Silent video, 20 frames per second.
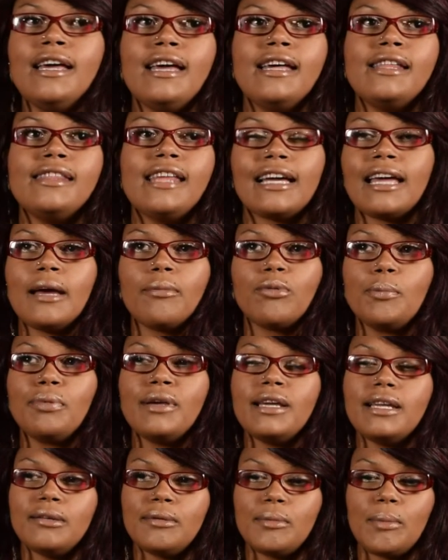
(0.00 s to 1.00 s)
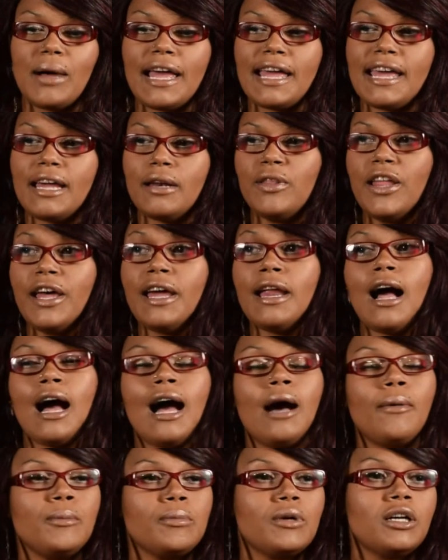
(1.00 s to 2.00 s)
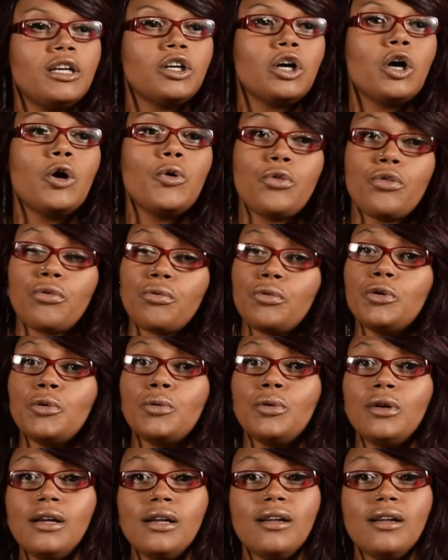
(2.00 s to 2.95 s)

that kept repeating in my head that I'm gonna go through